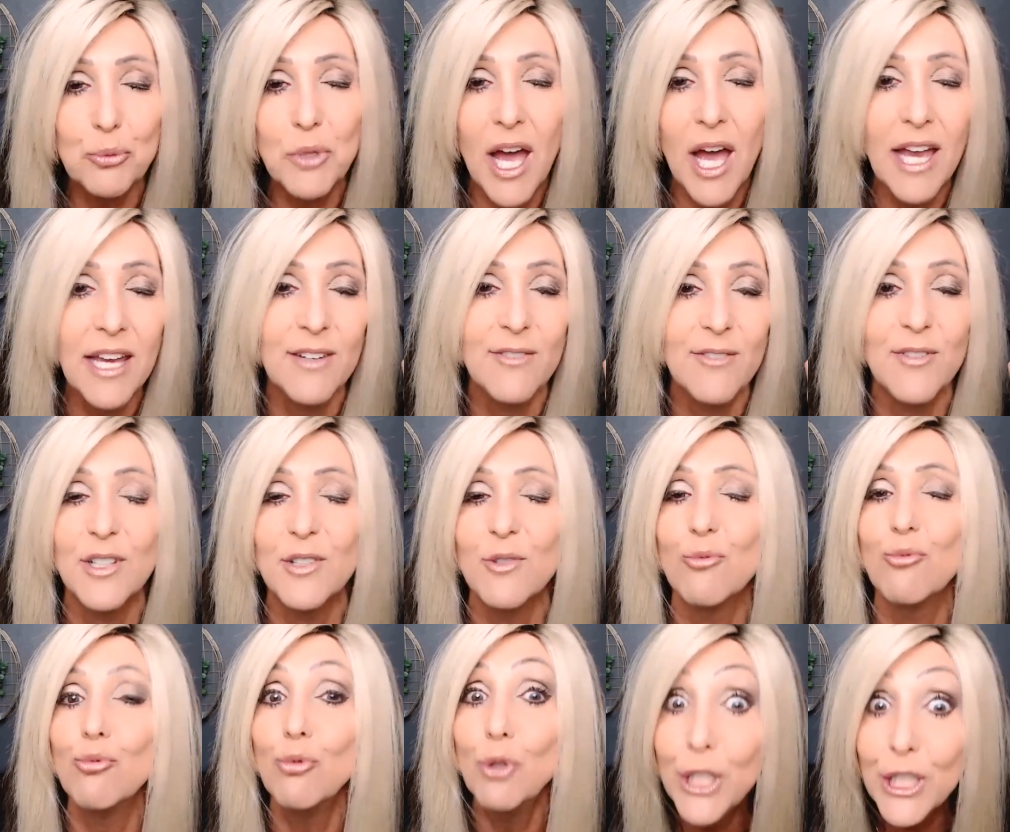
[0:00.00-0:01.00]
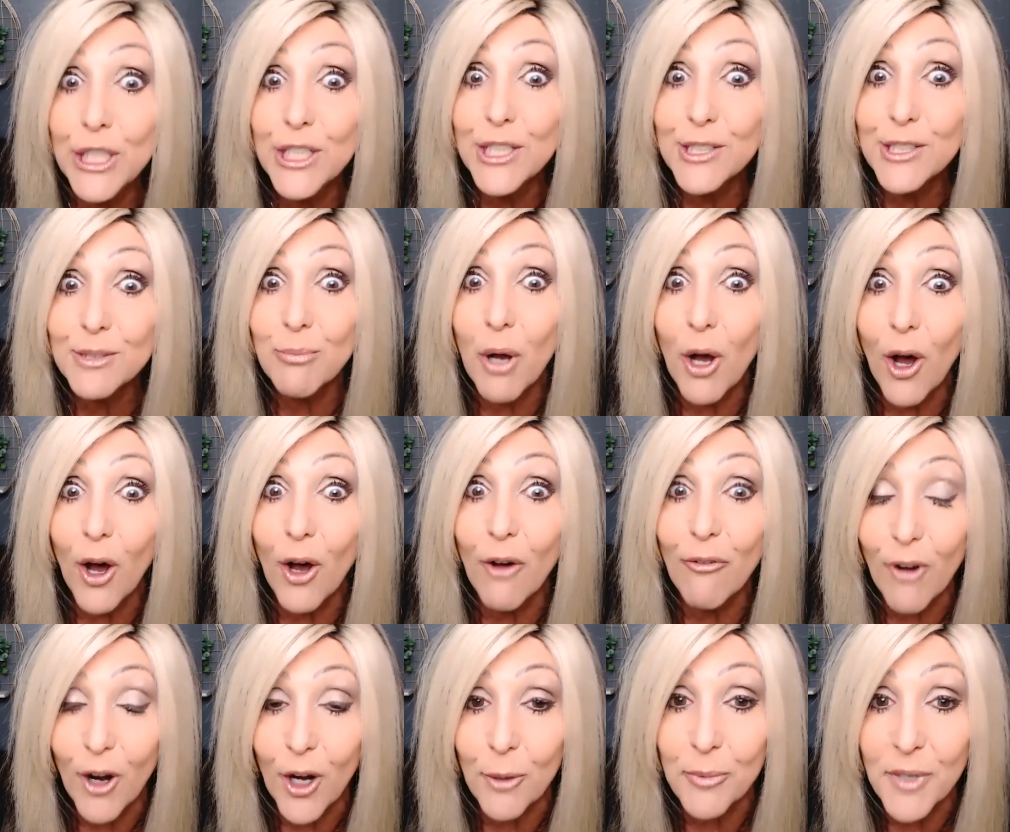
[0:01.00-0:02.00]
kind of a really small
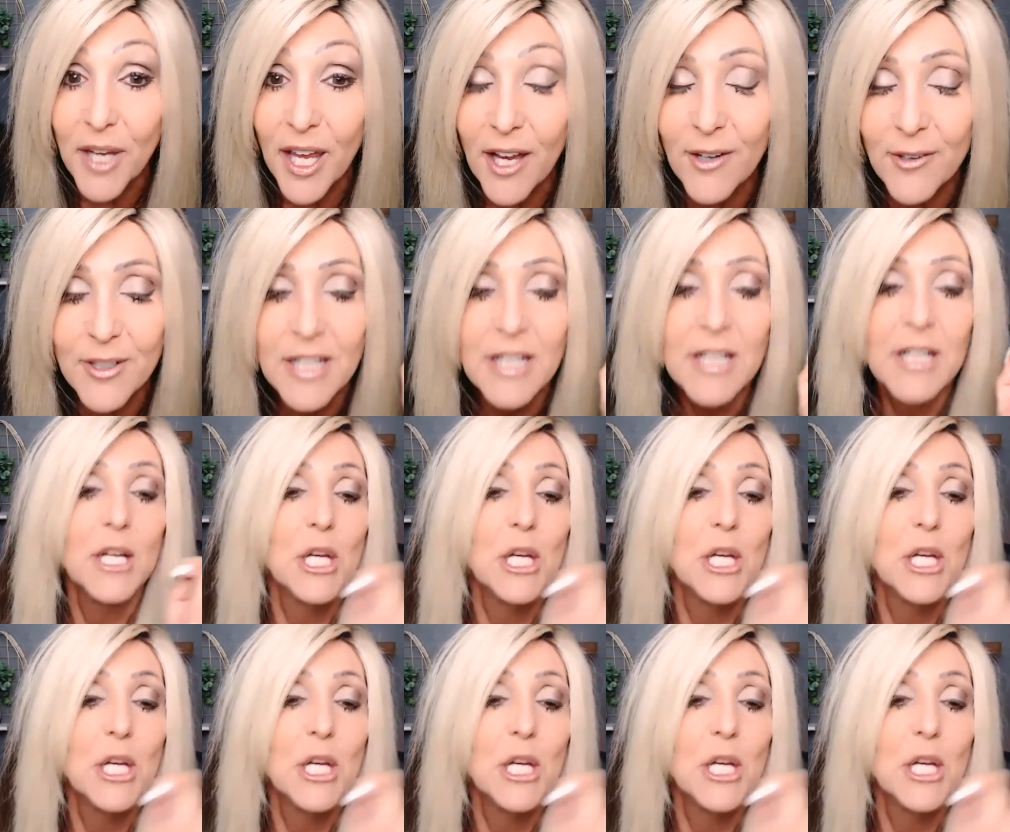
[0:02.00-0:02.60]
farm town.